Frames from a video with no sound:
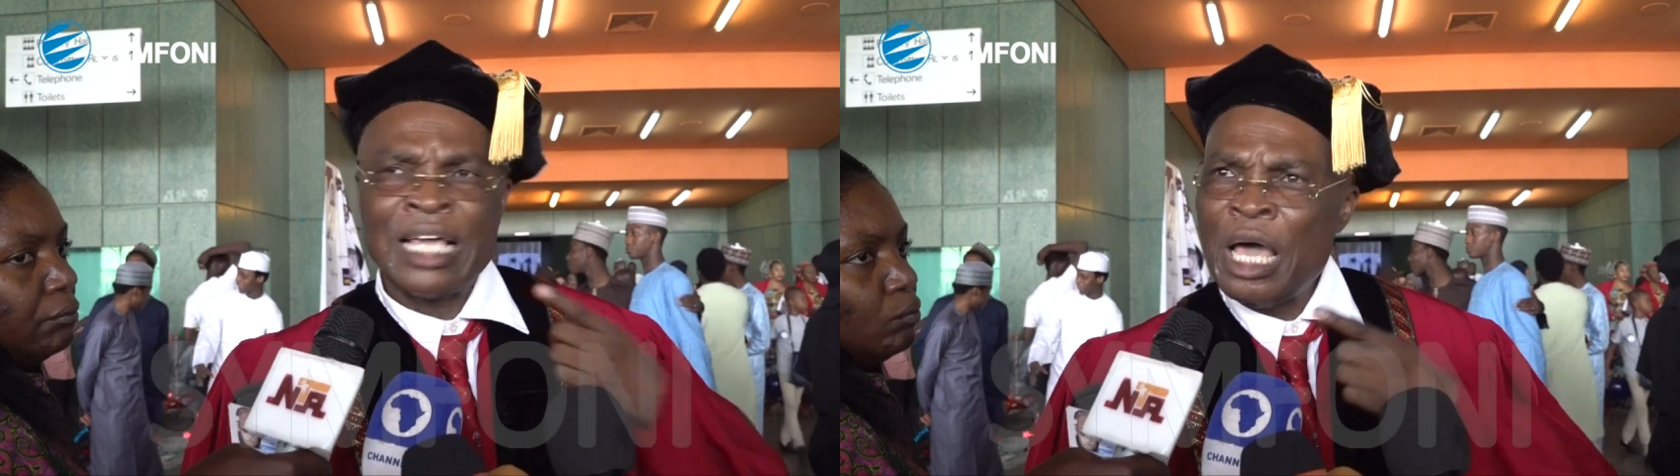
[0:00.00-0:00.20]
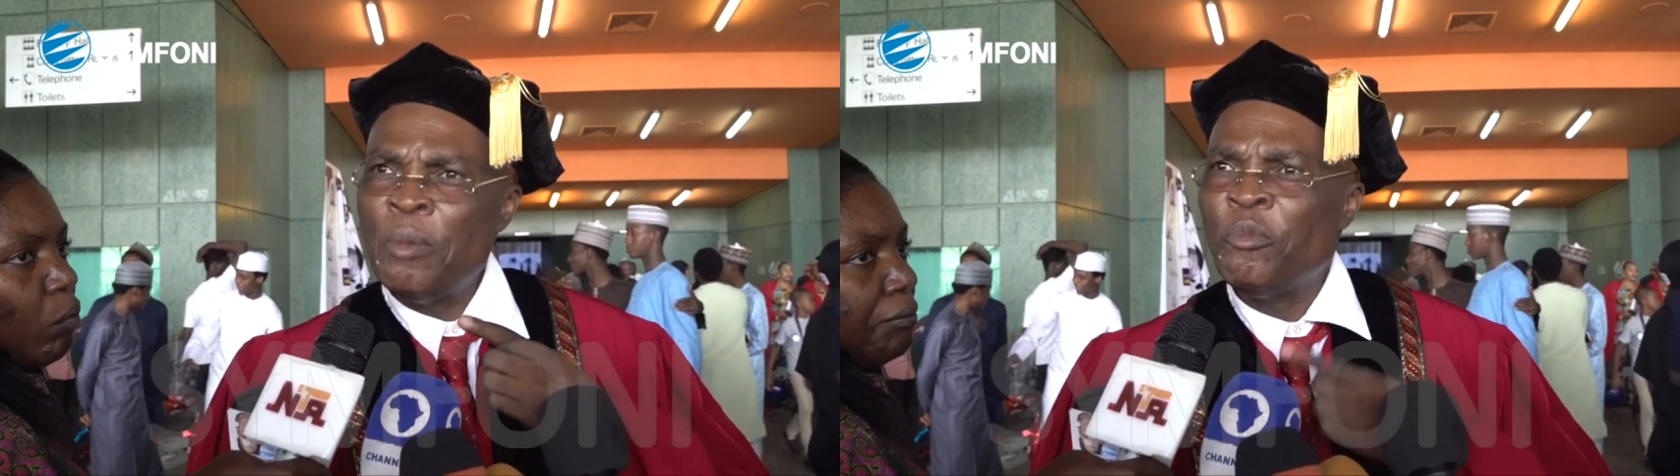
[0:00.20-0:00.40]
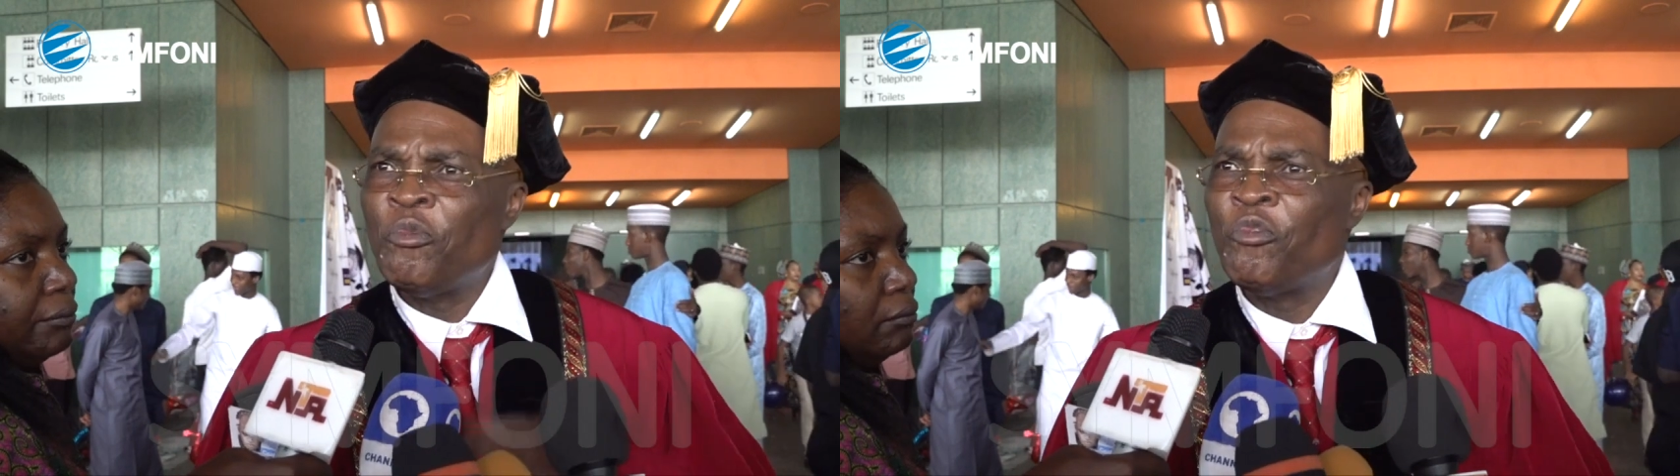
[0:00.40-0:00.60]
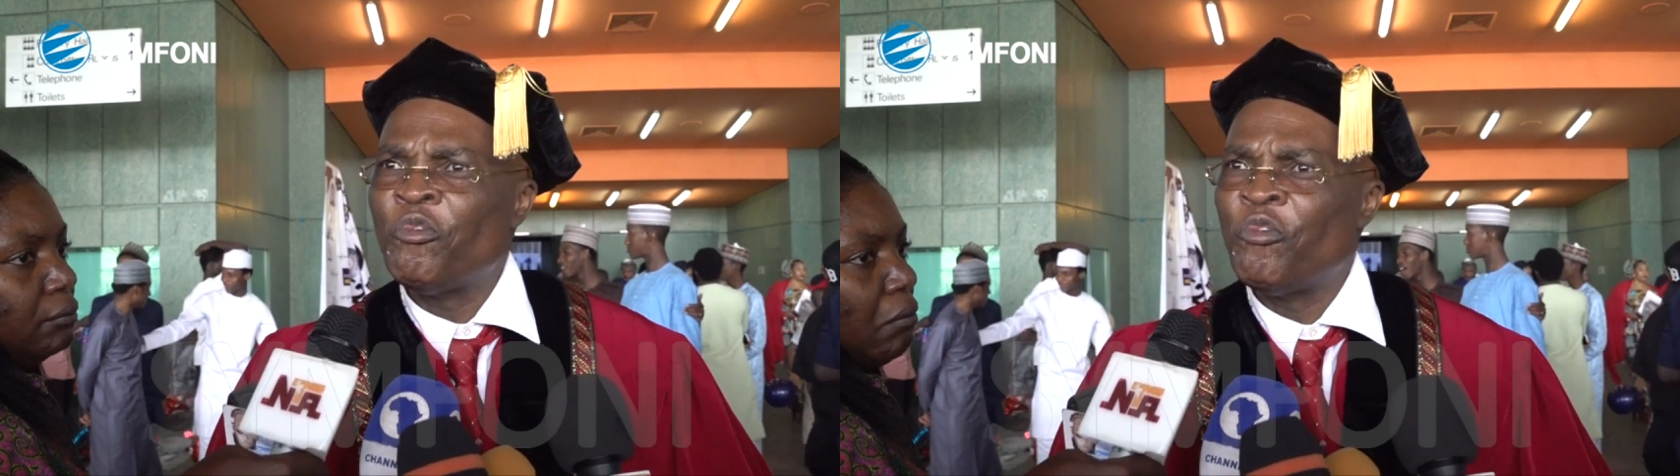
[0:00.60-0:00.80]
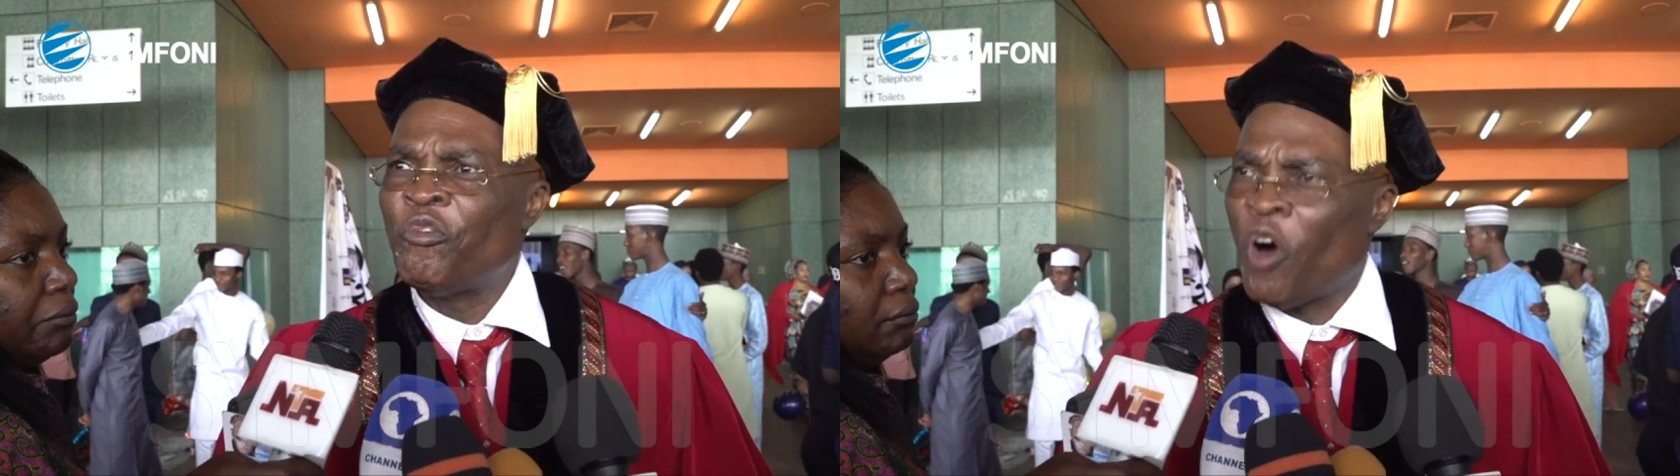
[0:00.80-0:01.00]
came
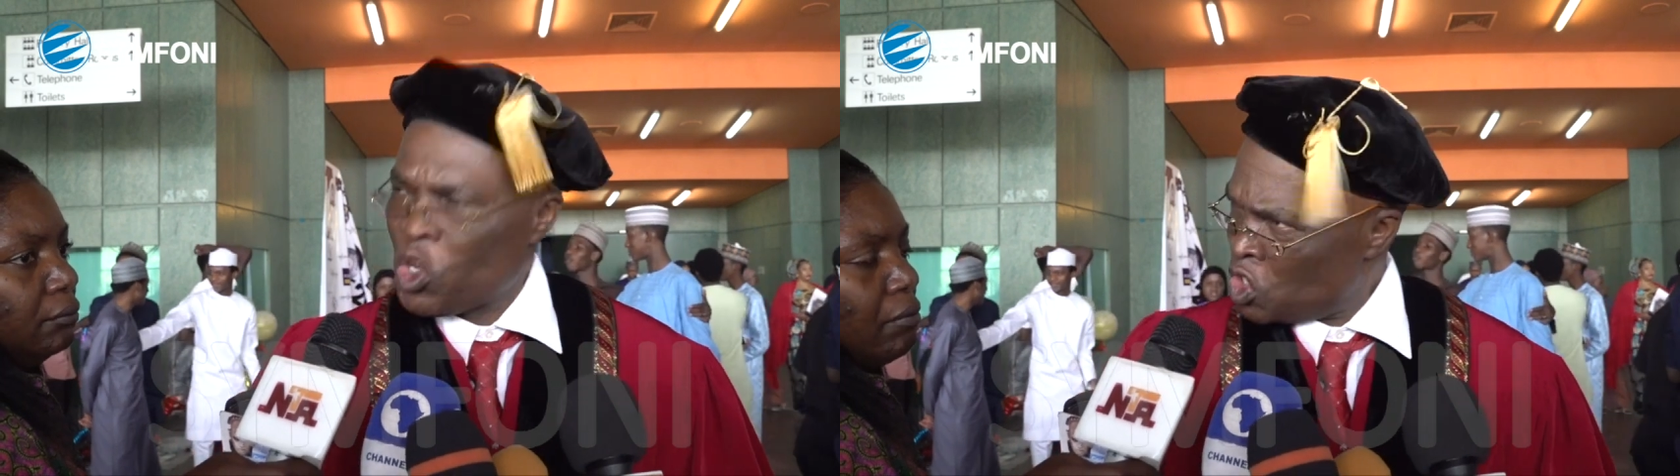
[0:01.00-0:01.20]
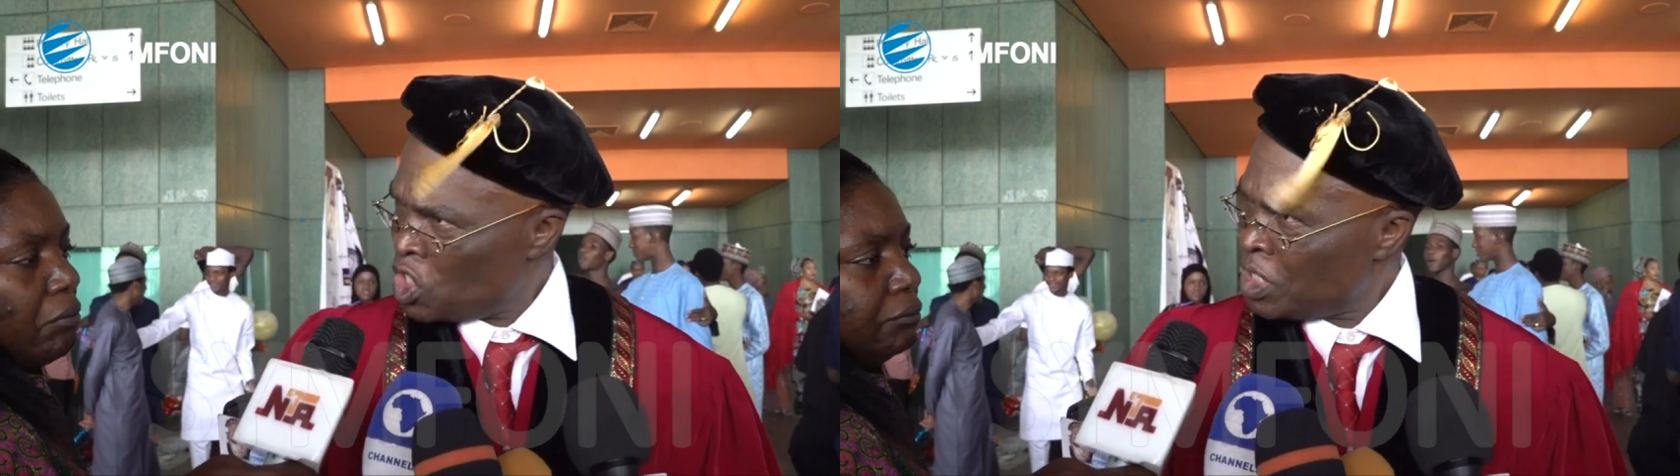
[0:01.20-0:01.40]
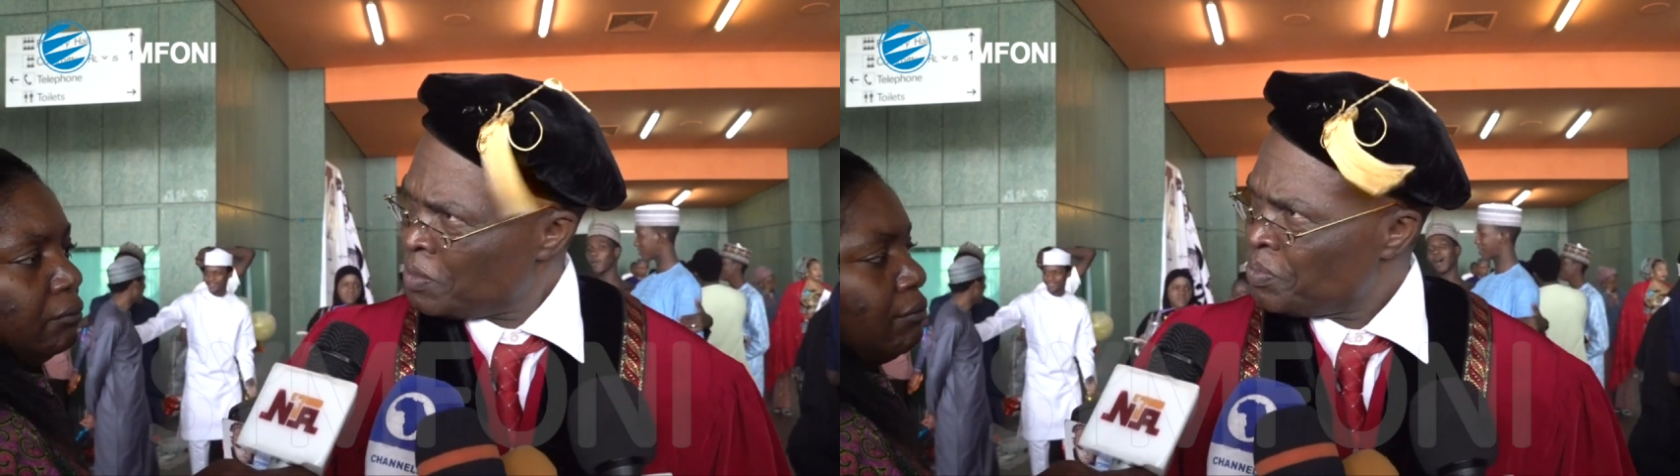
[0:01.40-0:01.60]
first